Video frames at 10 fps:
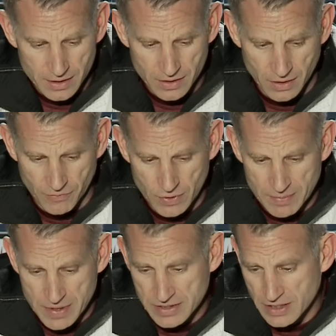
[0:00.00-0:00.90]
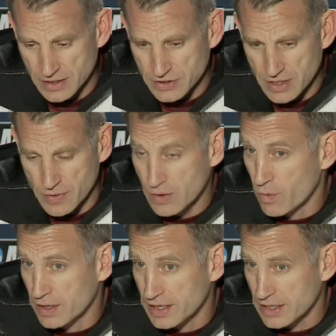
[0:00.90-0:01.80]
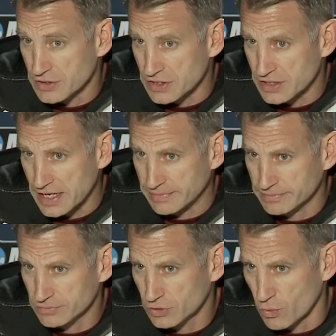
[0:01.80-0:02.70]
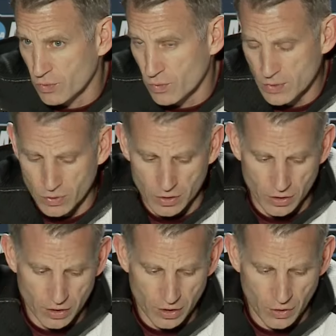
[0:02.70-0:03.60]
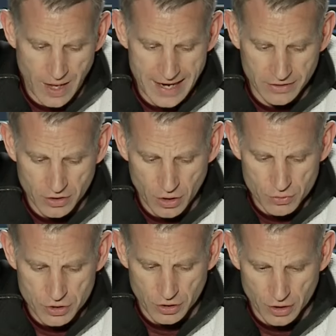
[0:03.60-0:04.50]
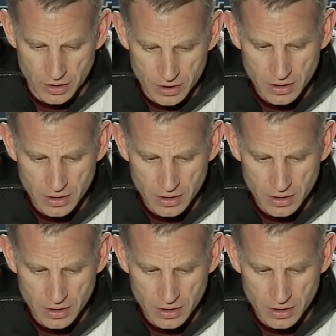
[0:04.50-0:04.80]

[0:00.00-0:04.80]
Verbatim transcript: you know, if we'd beat Tennessee, we'd have won the S E C. So we were a lot closer